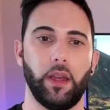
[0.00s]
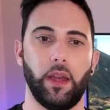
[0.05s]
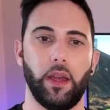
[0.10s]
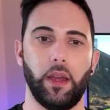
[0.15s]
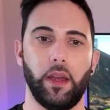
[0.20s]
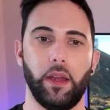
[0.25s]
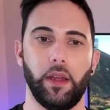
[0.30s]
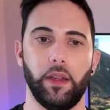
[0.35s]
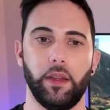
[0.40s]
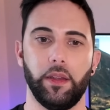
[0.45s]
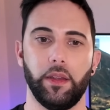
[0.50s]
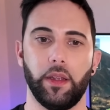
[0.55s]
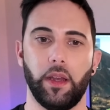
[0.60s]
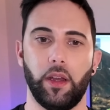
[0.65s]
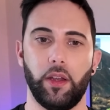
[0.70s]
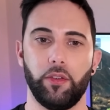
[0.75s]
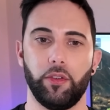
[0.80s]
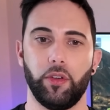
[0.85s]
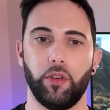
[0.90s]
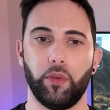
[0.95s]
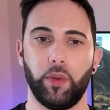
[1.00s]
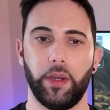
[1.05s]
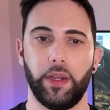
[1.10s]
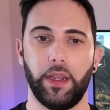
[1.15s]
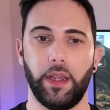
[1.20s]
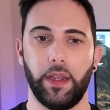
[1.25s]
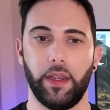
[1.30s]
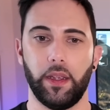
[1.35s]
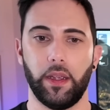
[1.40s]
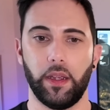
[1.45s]
and
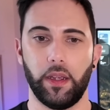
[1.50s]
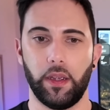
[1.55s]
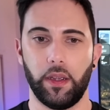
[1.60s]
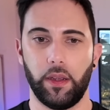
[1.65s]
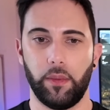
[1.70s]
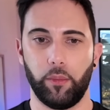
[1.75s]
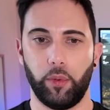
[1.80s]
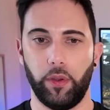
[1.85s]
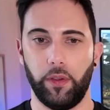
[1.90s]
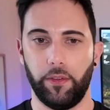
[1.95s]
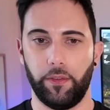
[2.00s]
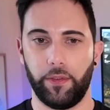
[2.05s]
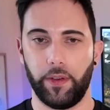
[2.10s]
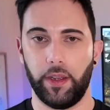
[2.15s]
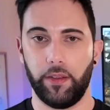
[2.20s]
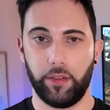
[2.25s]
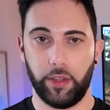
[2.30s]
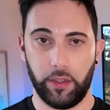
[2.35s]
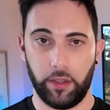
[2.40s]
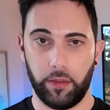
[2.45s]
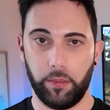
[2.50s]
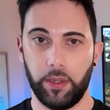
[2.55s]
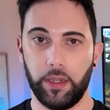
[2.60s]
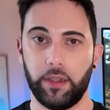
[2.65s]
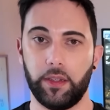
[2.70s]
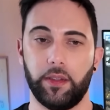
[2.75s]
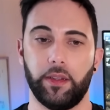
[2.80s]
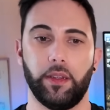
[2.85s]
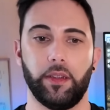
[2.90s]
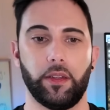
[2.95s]
128.5 centimeters at